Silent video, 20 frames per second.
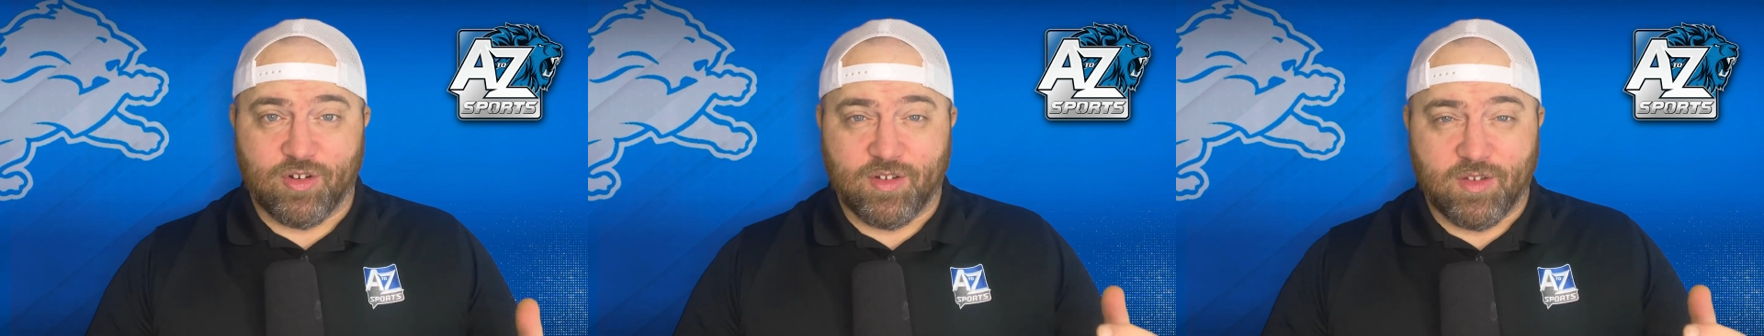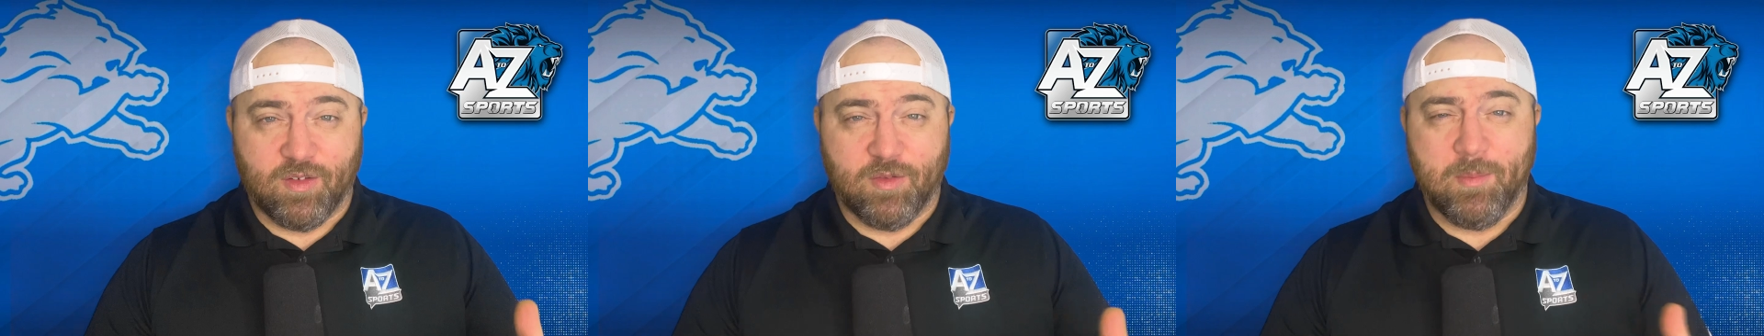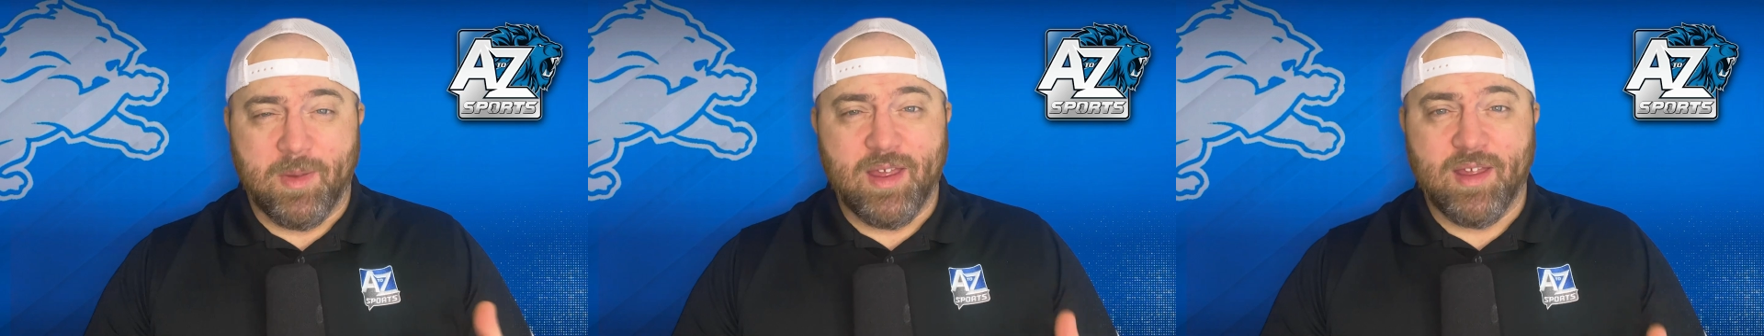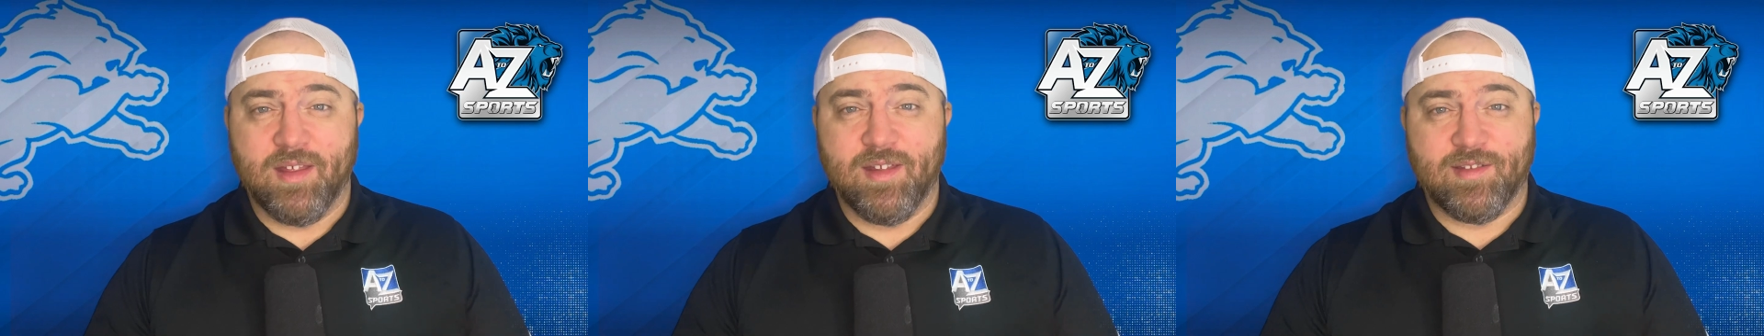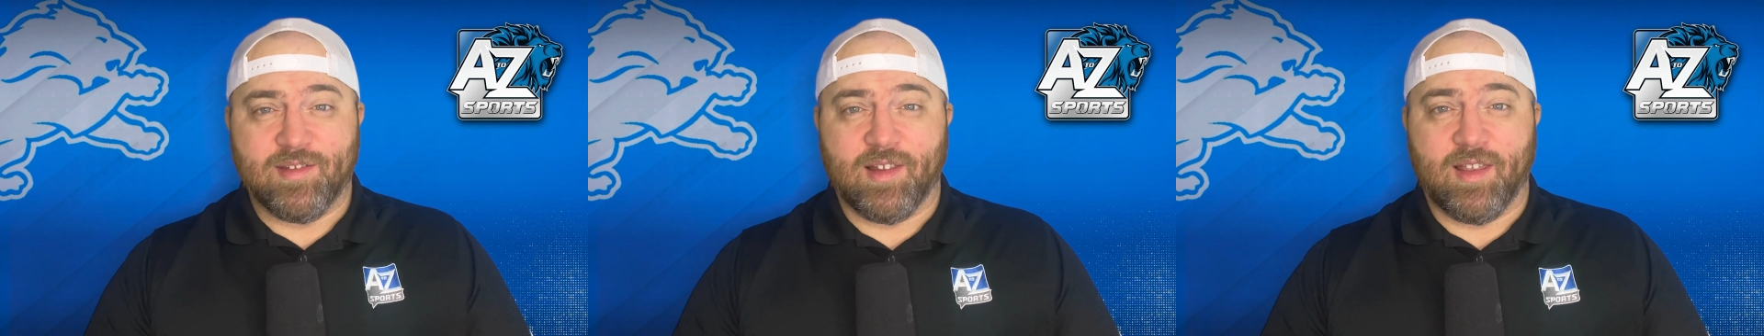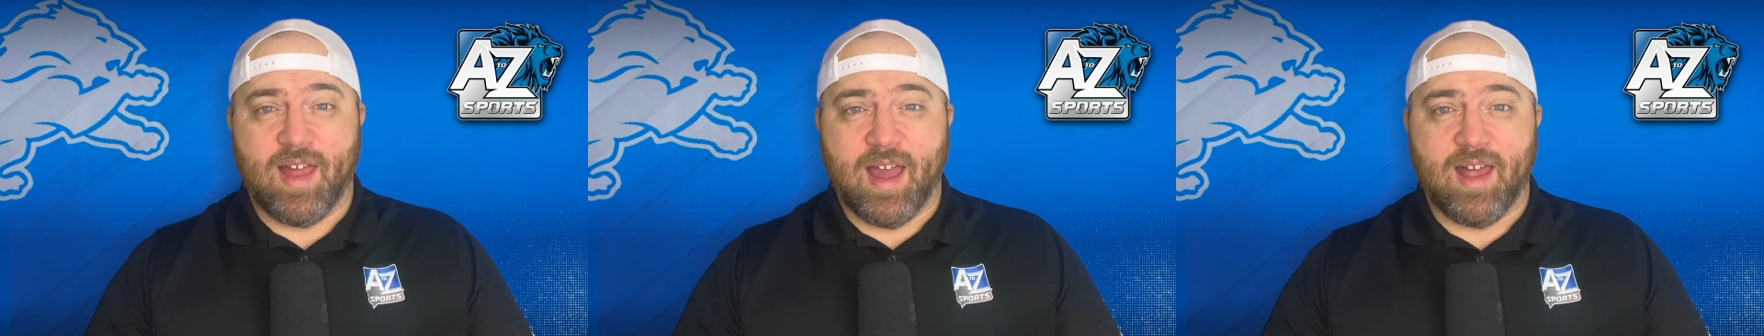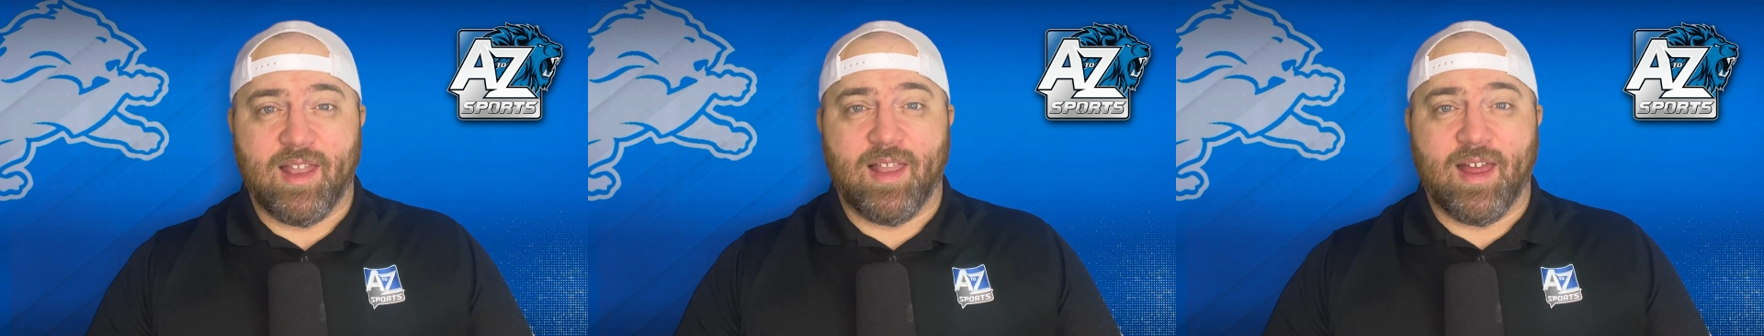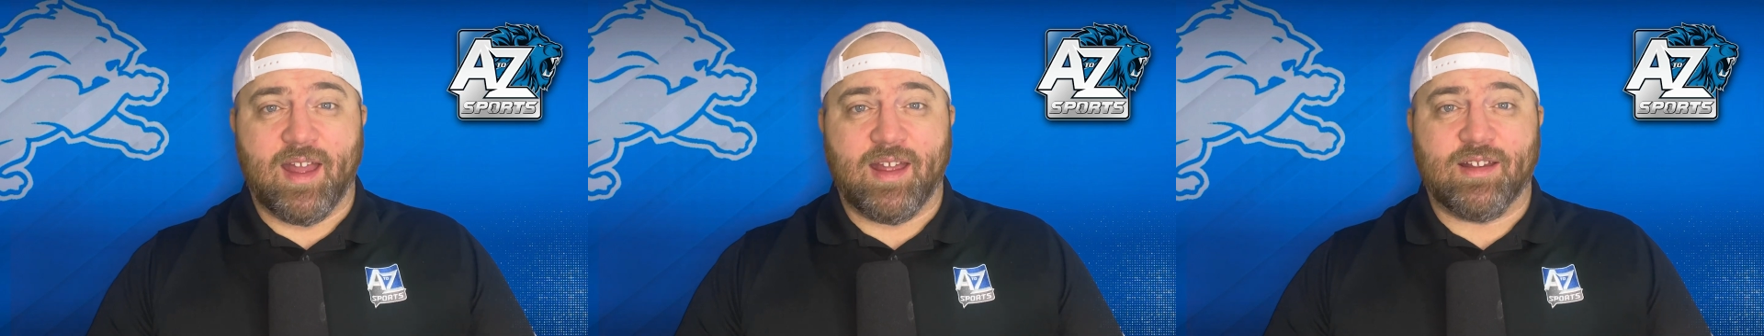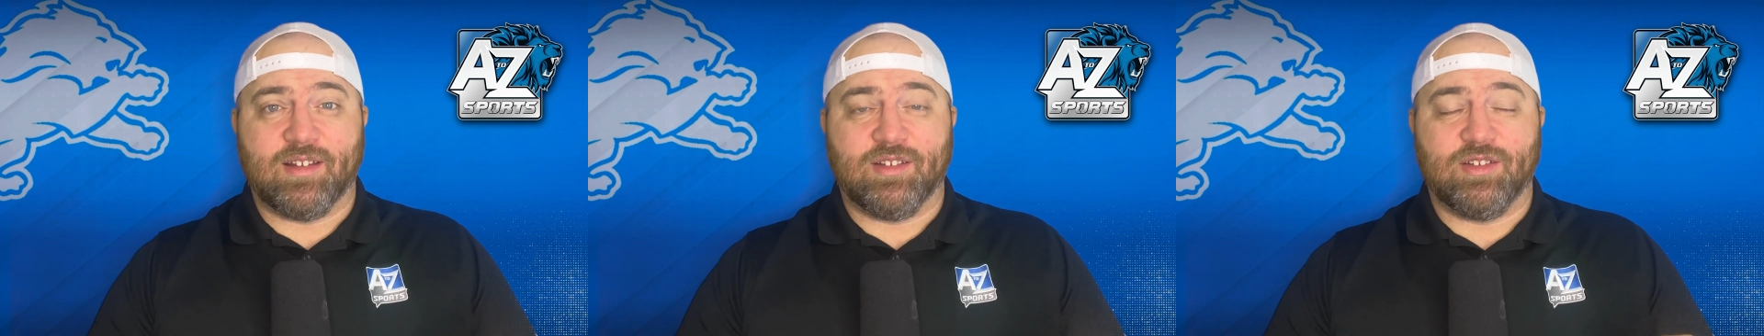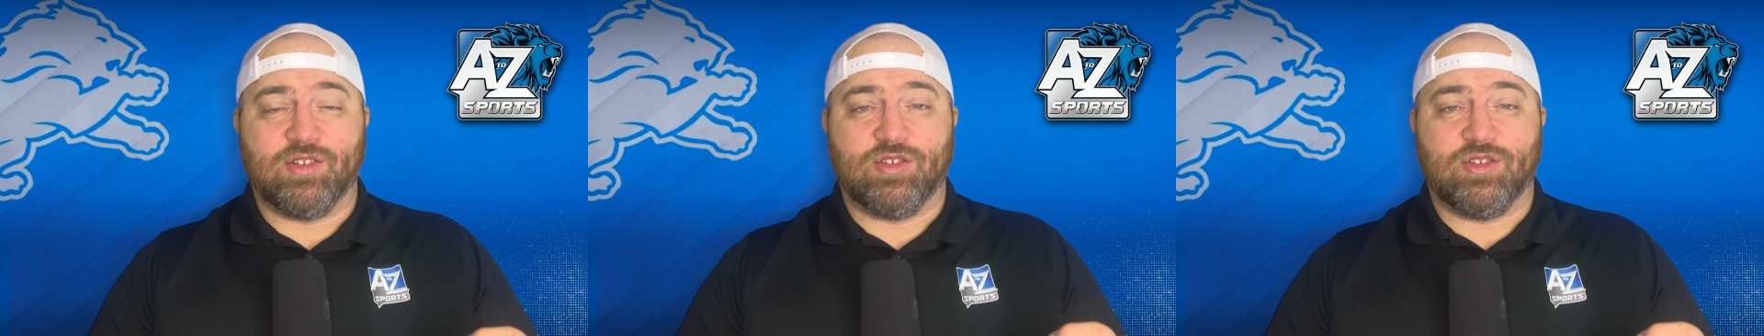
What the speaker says: To me, he's a lot like